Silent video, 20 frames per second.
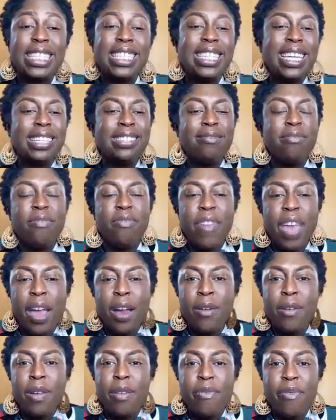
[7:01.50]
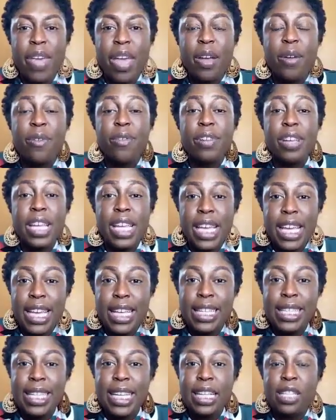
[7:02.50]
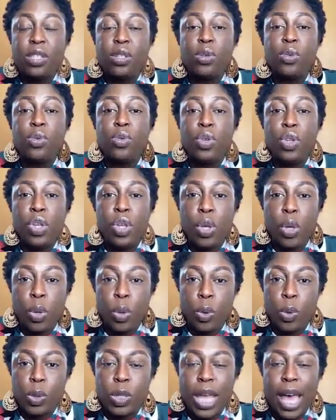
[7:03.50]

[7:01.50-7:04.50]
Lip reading: just very, very easy to use.